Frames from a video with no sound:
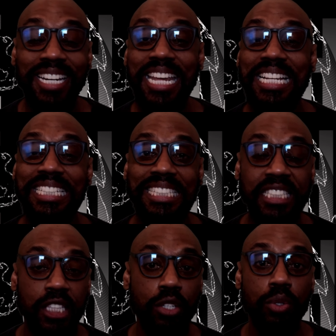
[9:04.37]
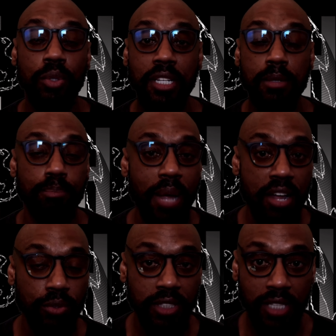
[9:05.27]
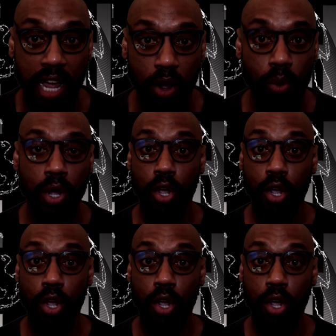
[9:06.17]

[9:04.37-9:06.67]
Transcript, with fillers: They can still get bounced out.